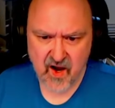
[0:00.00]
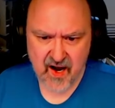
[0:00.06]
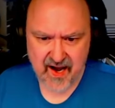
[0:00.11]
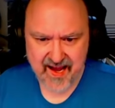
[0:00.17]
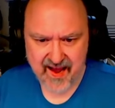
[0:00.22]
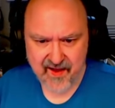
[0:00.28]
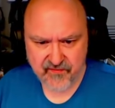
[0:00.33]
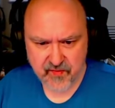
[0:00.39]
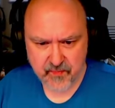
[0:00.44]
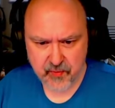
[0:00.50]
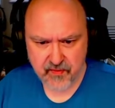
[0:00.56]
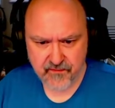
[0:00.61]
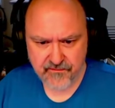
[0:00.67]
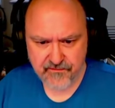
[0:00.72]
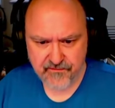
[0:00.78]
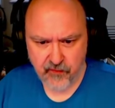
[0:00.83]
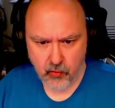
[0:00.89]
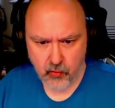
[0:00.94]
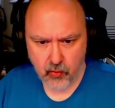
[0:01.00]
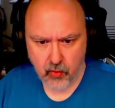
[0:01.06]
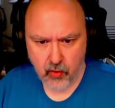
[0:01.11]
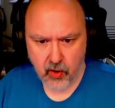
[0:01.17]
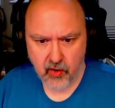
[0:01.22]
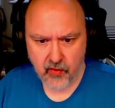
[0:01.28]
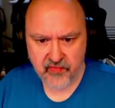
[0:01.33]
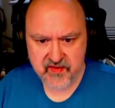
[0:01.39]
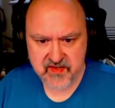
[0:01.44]
I have to put a 4
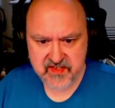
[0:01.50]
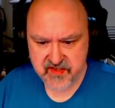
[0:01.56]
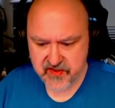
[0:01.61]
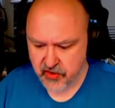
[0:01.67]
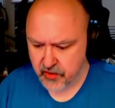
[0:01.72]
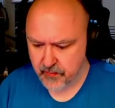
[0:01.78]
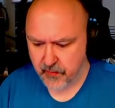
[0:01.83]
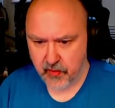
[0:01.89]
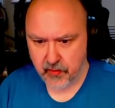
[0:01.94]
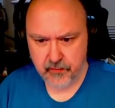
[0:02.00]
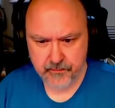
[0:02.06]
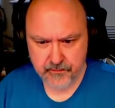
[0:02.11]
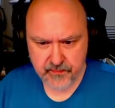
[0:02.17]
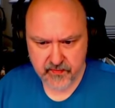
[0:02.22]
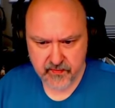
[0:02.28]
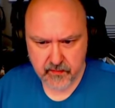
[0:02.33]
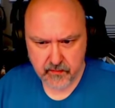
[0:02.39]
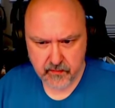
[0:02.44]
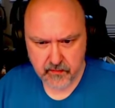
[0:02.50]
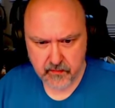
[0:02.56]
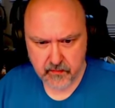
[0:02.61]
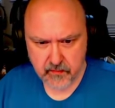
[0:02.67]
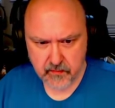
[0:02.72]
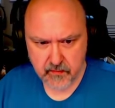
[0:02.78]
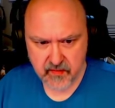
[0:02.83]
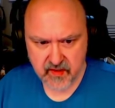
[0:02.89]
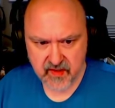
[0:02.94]
on this thermo.
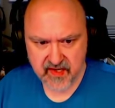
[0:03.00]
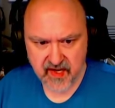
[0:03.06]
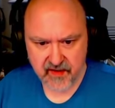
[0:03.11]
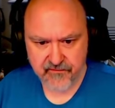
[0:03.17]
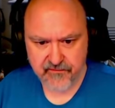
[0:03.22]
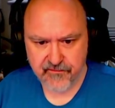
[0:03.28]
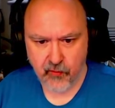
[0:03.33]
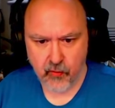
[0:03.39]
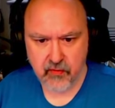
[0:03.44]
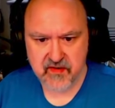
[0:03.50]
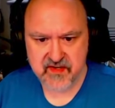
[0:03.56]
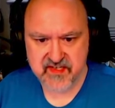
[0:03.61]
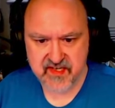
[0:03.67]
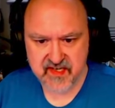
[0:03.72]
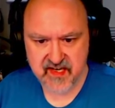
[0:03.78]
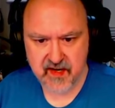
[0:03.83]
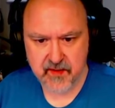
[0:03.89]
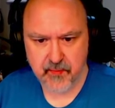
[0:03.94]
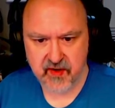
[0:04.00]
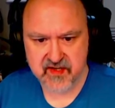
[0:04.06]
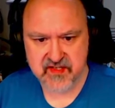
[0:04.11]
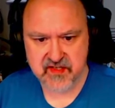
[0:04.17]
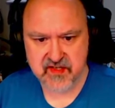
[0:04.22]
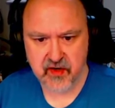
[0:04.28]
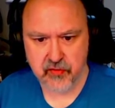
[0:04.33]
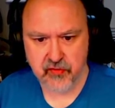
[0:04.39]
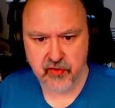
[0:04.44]
Yeah, 4 is in here by
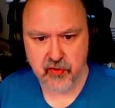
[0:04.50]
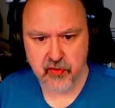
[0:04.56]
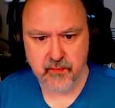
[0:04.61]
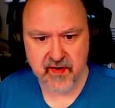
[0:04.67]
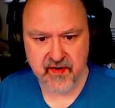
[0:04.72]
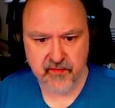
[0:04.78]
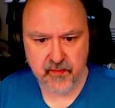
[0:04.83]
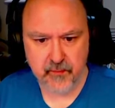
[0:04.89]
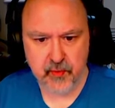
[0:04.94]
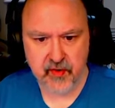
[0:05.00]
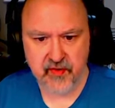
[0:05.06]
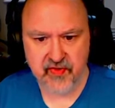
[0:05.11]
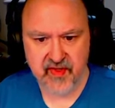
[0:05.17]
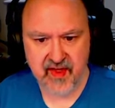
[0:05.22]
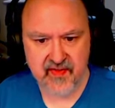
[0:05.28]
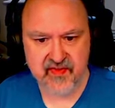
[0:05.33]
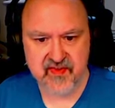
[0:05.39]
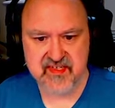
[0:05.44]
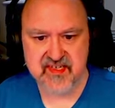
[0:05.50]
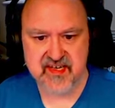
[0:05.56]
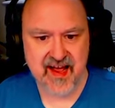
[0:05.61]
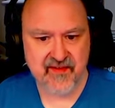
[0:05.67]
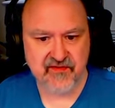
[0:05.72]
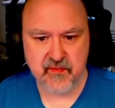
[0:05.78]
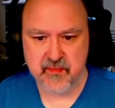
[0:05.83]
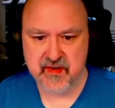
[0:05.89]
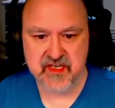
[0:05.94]
Sudoku, but if I put it there, this would
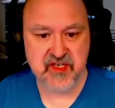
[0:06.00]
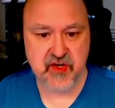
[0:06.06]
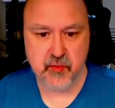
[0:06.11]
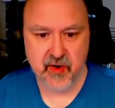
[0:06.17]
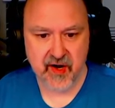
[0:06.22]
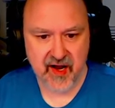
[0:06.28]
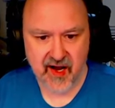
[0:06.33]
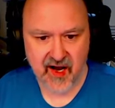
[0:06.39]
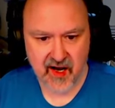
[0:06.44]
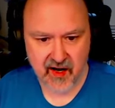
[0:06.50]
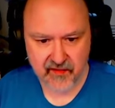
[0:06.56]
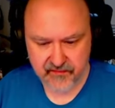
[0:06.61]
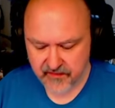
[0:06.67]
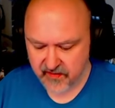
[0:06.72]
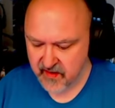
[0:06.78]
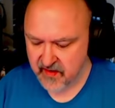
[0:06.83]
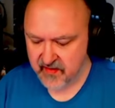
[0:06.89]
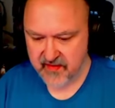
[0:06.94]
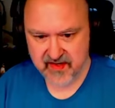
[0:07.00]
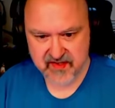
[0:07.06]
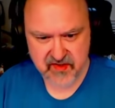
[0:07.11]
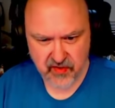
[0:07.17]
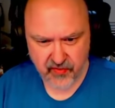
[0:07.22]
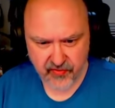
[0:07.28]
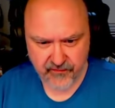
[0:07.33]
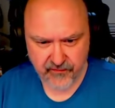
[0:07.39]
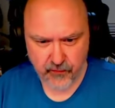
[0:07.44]
have to be 2.5. That's
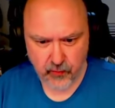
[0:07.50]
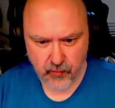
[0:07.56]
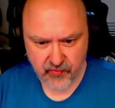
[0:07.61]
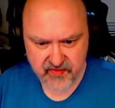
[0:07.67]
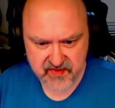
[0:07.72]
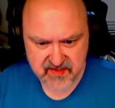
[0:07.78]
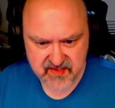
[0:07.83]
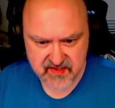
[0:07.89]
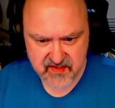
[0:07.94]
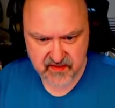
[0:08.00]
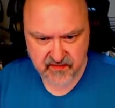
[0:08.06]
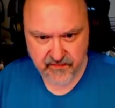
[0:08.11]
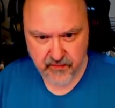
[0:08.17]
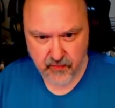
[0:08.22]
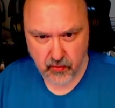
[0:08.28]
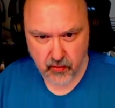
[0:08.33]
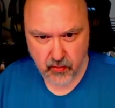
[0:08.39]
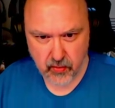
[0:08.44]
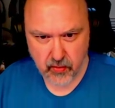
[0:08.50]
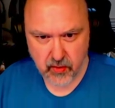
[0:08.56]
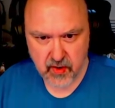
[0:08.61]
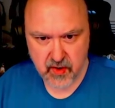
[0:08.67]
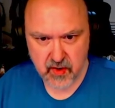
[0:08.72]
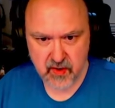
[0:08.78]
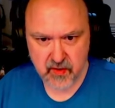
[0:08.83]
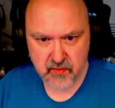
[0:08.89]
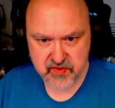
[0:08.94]
not the 4. This is the 4,
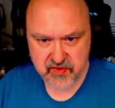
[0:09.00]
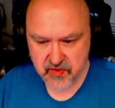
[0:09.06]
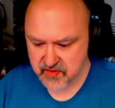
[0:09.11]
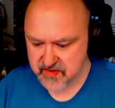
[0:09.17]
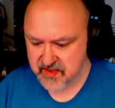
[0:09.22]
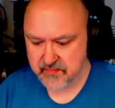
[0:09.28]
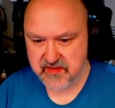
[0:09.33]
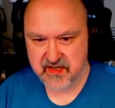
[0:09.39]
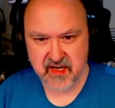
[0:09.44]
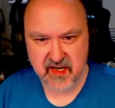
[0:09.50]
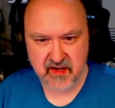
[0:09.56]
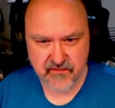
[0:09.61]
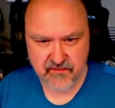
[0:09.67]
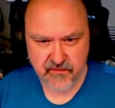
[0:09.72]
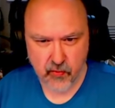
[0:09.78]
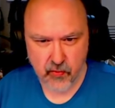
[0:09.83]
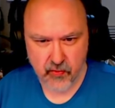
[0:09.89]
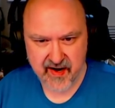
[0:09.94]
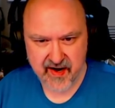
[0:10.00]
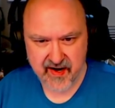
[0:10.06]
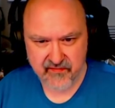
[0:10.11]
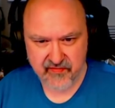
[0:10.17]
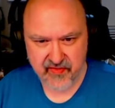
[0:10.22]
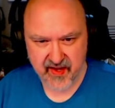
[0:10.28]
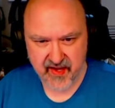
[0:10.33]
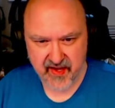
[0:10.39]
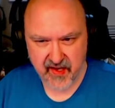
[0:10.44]
which looks up taking 4 out
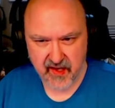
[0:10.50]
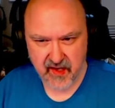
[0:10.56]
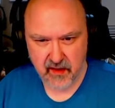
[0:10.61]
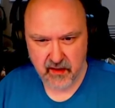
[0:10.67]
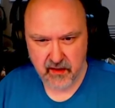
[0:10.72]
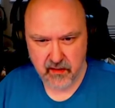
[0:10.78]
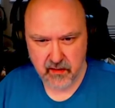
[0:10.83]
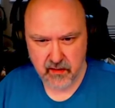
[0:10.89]
of there.